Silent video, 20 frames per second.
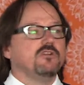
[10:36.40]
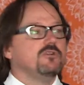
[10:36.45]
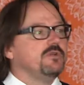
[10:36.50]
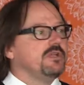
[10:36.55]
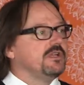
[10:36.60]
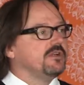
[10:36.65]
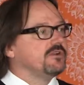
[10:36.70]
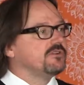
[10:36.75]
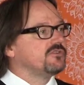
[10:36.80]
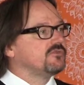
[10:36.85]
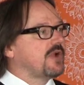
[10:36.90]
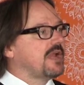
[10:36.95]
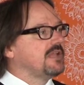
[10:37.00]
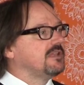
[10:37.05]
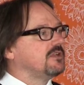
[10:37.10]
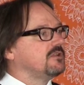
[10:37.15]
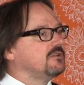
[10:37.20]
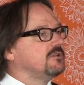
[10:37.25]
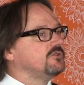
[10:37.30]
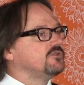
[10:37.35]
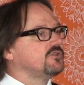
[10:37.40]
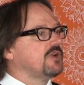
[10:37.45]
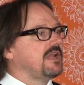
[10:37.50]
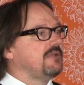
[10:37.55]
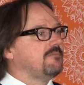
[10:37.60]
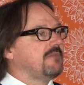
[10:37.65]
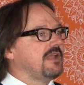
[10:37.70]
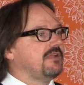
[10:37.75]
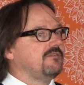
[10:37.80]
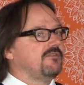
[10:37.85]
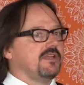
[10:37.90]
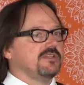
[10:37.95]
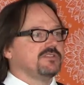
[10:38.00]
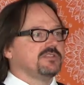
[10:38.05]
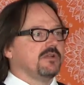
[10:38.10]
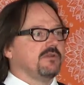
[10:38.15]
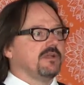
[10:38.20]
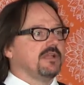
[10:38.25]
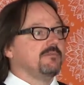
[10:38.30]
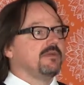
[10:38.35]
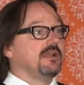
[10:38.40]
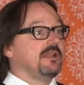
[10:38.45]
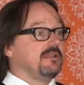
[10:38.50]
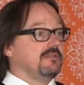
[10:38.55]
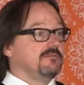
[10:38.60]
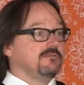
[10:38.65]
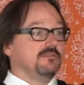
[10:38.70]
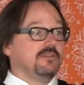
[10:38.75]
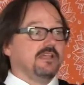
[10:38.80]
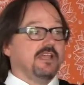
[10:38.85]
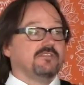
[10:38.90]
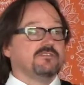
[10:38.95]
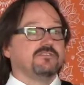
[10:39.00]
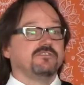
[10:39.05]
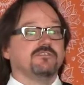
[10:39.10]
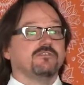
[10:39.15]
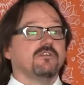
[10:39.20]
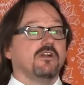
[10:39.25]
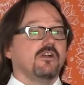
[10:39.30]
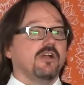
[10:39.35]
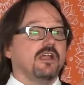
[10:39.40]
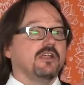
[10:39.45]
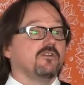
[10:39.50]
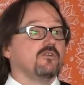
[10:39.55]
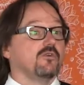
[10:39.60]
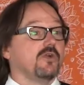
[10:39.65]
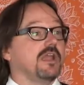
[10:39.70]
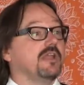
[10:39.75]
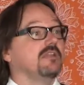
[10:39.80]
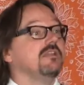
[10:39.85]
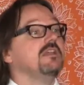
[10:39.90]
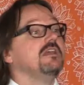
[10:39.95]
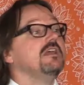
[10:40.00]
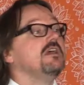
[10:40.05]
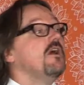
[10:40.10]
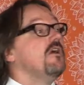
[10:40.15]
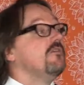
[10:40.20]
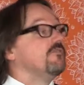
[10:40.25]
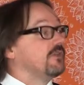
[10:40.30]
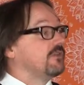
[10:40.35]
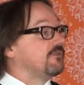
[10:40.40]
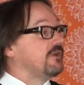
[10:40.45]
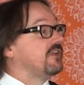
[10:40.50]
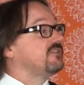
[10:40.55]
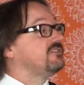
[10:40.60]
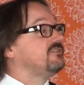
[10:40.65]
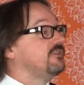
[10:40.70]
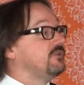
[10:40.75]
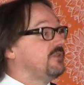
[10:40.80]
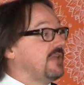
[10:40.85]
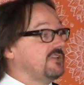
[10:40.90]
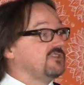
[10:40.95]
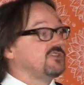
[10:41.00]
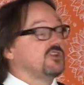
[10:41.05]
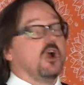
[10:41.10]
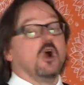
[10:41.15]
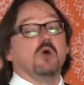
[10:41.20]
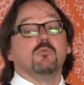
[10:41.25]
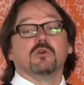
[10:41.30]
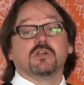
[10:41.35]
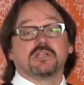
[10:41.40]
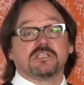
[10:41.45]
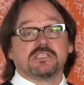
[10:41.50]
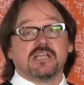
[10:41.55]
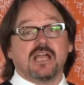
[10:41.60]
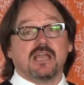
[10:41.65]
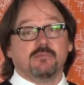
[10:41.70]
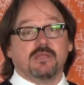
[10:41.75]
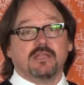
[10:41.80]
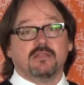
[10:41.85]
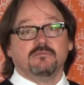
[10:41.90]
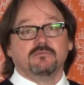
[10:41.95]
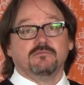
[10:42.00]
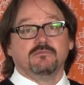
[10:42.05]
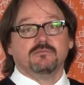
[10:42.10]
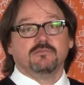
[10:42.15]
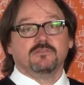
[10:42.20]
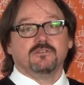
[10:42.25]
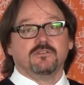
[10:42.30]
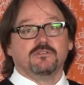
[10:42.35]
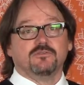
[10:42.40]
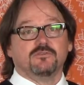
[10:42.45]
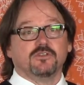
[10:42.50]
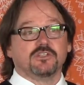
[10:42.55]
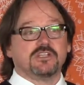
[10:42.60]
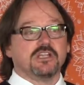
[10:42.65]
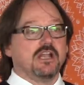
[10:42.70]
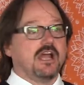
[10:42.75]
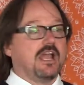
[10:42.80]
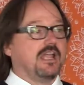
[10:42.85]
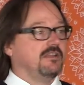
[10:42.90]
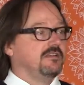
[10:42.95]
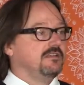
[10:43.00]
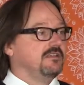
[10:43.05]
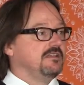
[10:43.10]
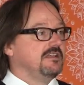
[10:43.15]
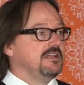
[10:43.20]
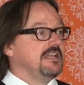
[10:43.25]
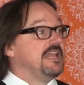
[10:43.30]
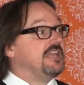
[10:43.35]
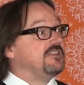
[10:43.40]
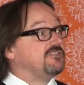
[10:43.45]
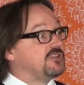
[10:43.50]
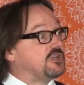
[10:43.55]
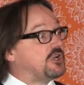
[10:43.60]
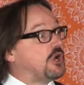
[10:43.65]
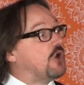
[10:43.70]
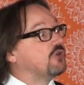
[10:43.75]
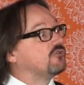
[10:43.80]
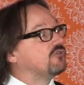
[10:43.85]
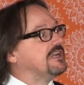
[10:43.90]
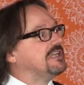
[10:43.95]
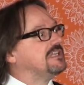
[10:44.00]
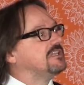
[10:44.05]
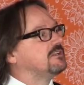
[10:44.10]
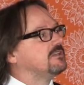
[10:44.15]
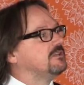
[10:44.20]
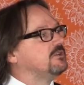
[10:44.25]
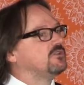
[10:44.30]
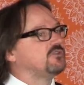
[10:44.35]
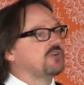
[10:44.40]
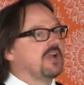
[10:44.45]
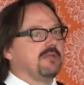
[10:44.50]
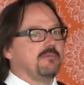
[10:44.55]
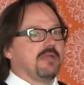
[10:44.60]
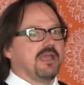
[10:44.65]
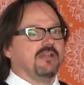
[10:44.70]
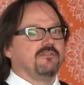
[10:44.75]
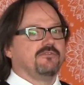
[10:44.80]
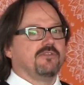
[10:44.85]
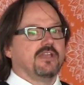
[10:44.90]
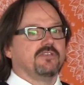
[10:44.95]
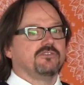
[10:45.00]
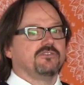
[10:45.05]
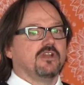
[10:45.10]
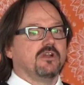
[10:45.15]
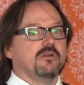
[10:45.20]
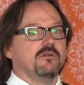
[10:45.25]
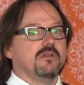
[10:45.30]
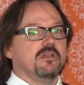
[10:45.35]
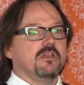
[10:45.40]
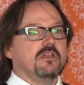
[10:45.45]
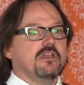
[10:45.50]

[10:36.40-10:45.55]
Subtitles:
Who here has read the Clue Train Manifesto? Anybody? Yes? All right, great. For the rest of you, that's your homework assignment for tonight, is to go read the Clue Train Manifesto.